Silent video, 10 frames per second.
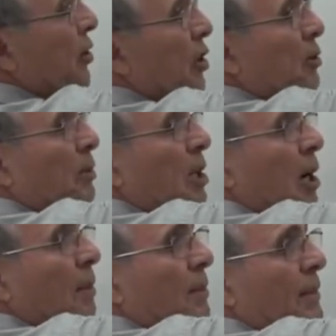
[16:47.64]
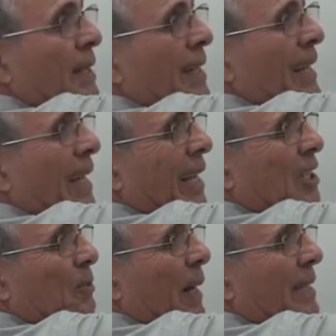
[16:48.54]
This become
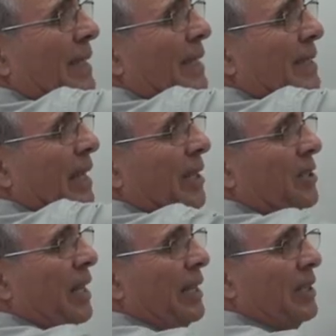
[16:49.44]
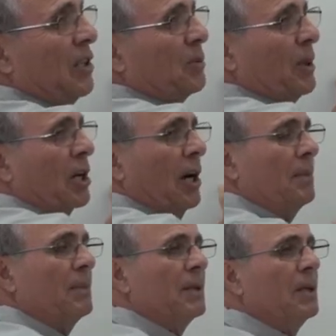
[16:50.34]
expanded, yes, and this
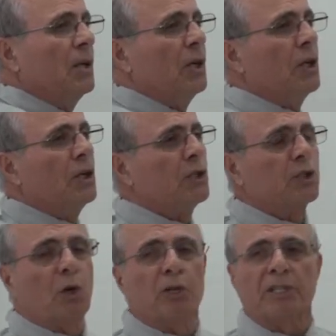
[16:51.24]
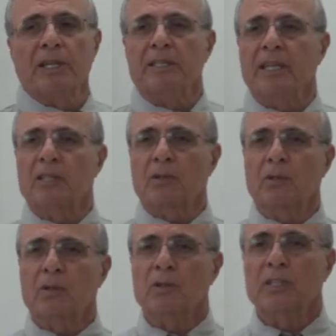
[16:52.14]
become shorter, yes or no.